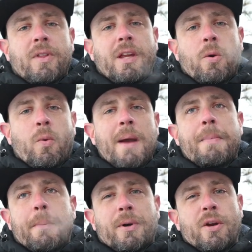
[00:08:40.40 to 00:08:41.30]
The white
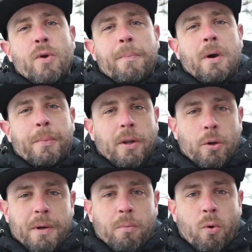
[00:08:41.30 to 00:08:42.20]
pepper did ramp up a
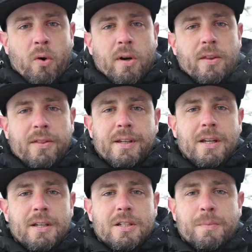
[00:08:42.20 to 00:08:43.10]
little bit more.
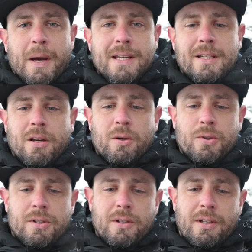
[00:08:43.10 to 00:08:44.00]
The spicy
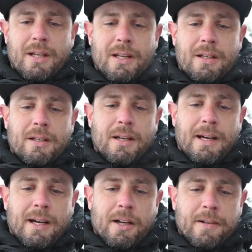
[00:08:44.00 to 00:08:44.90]
notes did
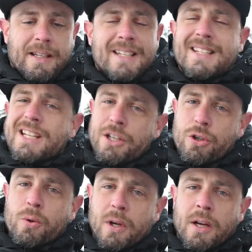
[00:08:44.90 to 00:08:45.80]
uh,
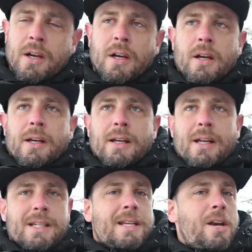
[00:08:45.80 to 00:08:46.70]
continue.
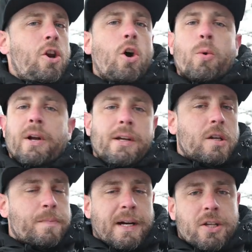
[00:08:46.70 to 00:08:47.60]
It's nowhere near
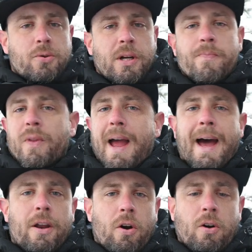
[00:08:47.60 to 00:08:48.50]
spicy
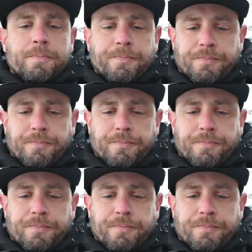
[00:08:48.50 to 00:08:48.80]
at all,